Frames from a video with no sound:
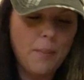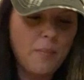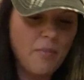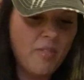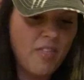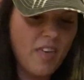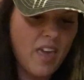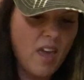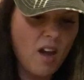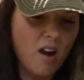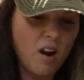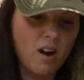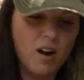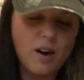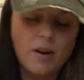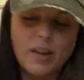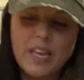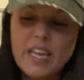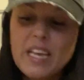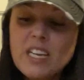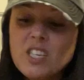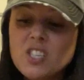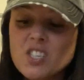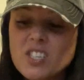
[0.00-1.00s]
They are
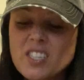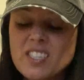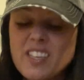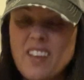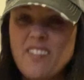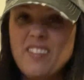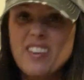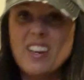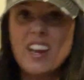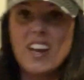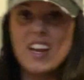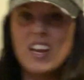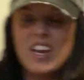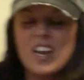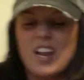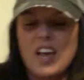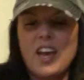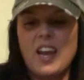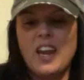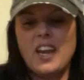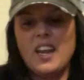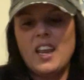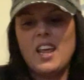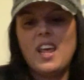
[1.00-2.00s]
each
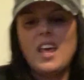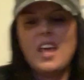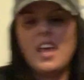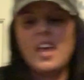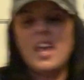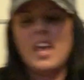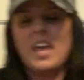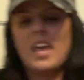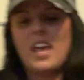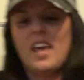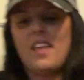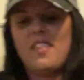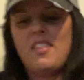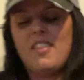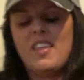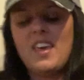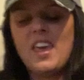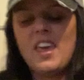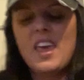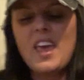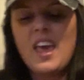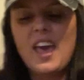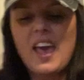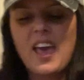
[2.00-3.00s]
$7.99, and
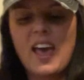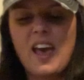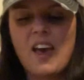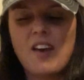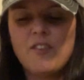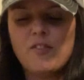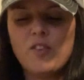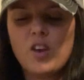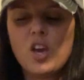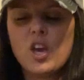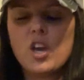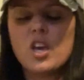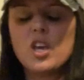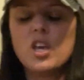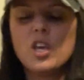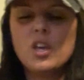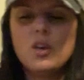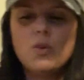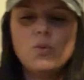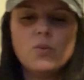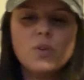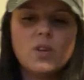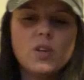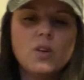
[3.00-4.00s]
they have
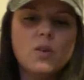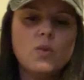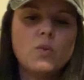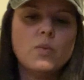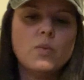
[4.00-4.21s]
cute